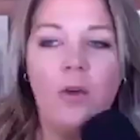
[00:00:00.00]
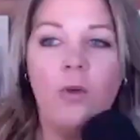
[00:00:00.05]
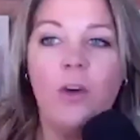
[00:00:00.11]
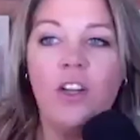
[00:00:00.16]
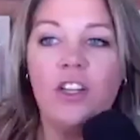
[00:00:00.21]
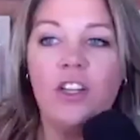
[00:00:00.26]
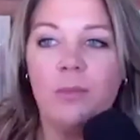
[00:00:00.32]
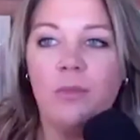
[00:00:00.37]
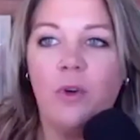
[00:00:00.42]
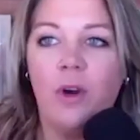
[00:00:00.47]

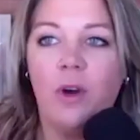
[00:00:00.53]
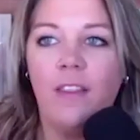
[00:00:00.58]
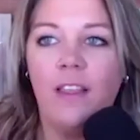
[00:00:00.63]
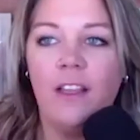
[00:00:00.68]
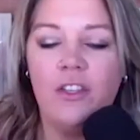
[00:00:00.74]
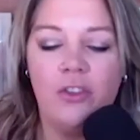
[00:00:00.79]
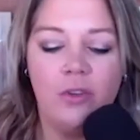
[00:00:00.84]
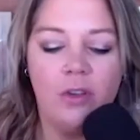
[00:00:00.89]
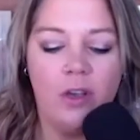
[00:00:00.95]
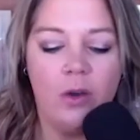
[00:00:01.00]
question before I
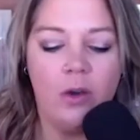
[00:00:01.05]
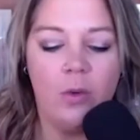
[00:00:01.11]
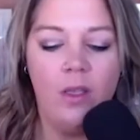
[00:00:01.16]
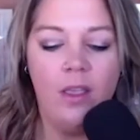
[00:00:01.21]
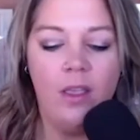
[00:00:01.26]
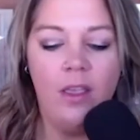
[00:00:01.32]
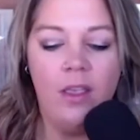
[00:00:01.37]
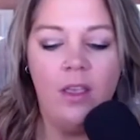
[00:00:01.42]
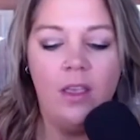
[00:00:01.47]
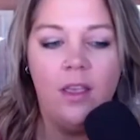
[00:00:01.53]
let you go.
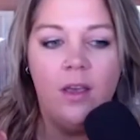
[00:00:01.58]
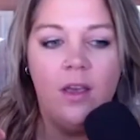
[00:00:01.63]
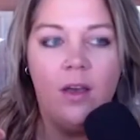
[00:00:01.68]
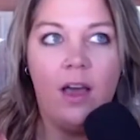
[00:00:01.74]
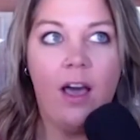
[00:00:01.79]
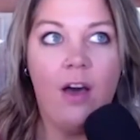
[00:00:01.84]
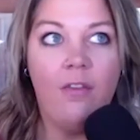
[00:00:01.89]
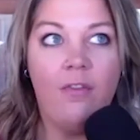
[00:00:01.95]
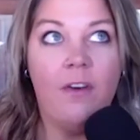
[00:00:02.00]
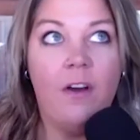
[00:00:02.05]
Sure.
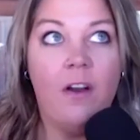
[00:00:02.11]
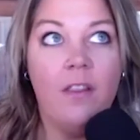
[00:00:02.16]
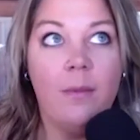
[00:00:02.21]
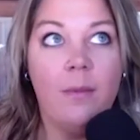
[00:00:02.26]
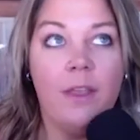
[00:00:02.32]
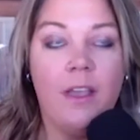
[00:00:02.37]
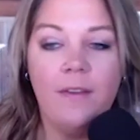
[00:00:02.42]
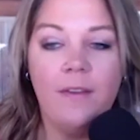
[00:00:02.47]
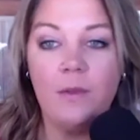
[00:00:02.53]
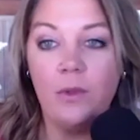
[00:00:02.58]
How far in the
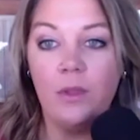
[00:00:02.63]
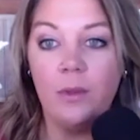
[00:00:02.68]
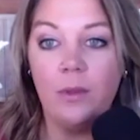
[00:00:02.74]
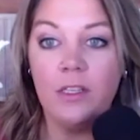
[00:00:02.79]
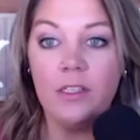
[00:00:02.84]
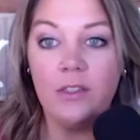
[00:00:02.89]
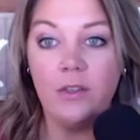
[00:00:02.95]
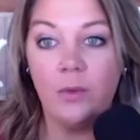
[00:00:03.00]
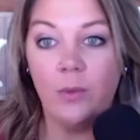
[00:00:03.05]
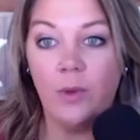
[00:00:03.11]
playoffs will the
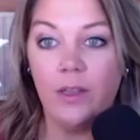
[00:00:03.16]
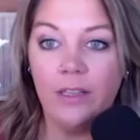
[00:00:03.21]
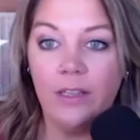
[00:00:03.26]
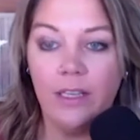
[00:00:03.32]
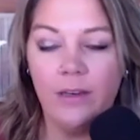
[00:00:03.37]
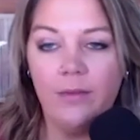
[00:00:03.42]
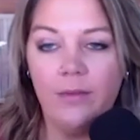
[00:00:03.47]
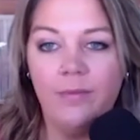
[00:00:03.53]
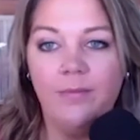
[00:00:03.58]
Minnesota Wild get?